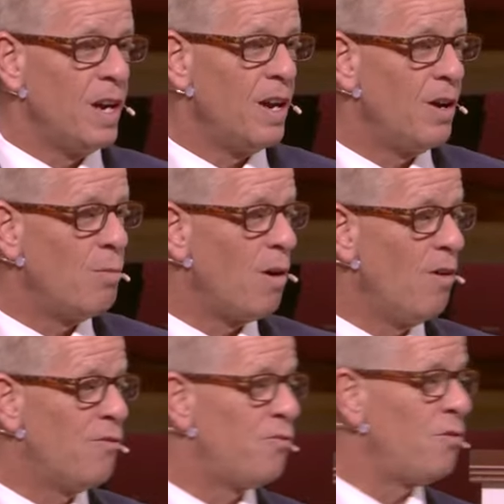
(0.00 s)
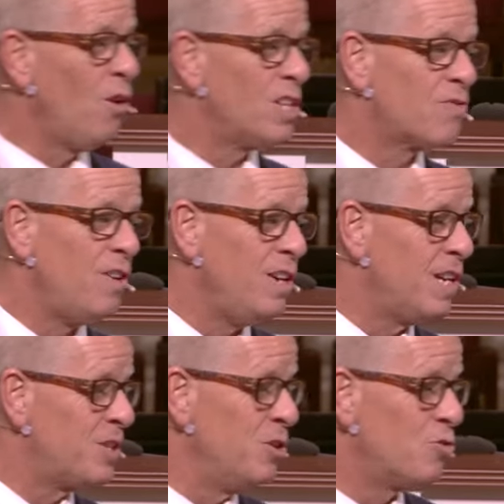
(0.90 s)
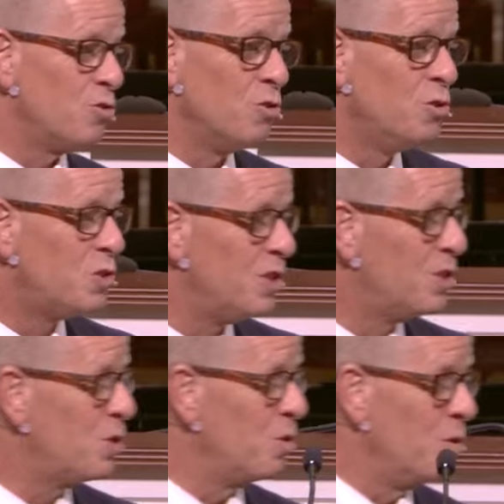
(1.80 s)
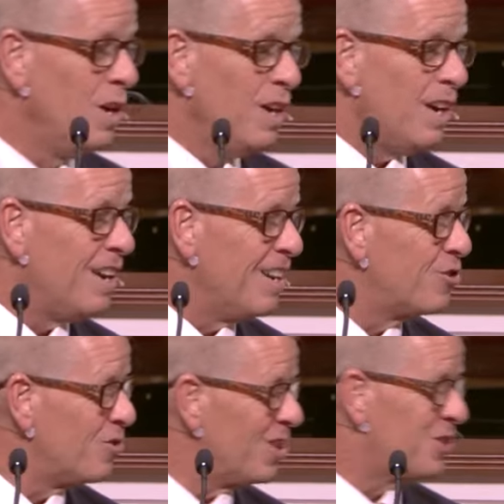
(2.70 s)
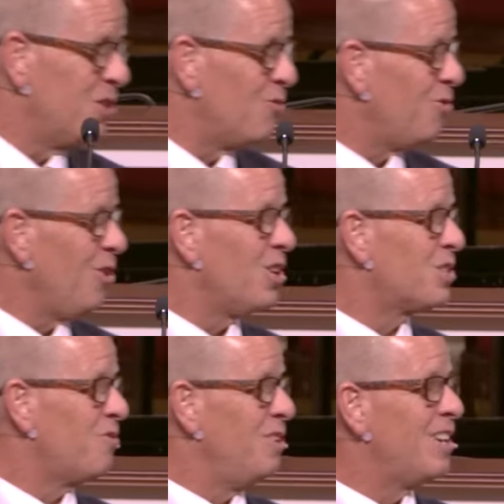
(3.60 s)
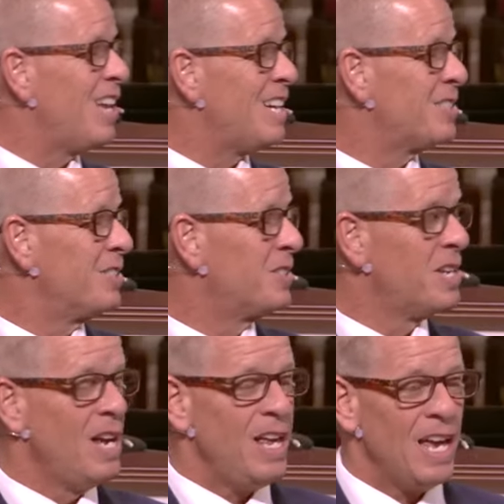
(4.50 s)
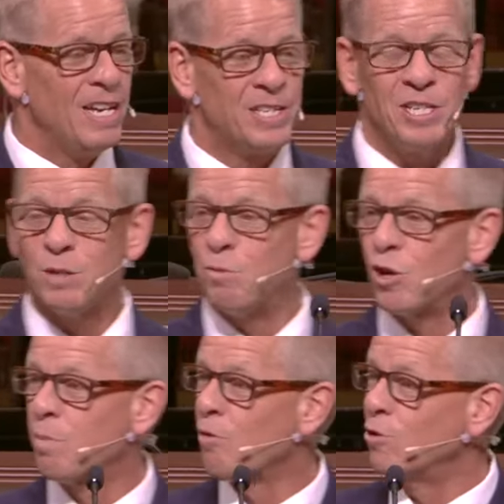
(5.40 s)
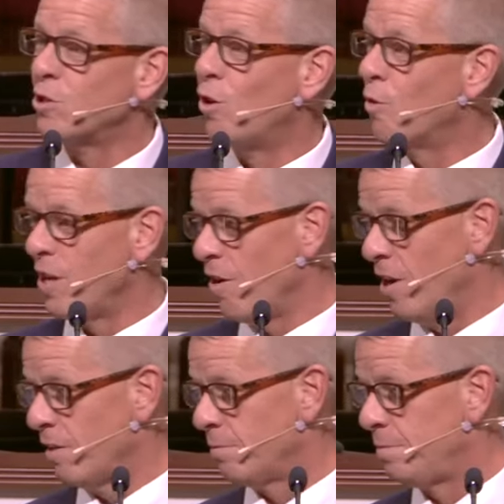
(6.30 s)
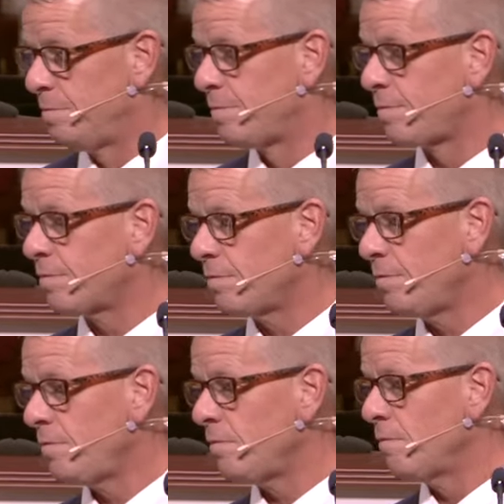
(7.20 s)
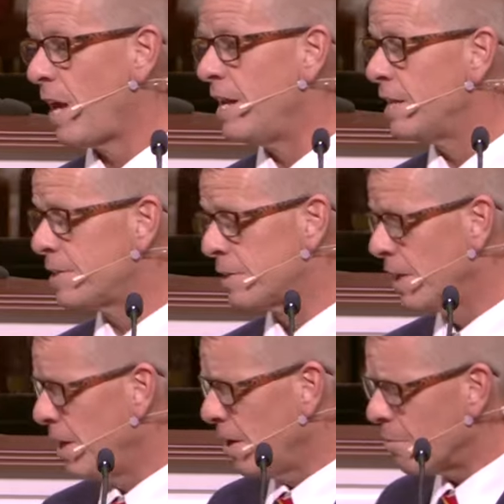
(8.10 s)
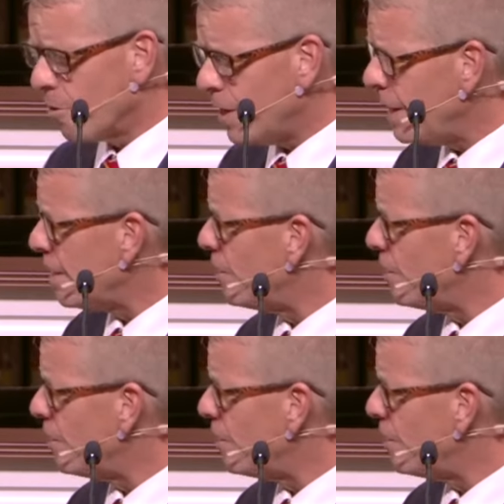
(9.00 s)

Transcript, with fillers: uh, of philosophy. It gets introduced into uh, introduction to philosophy classes, and it's his book, Proslogion. And it's where he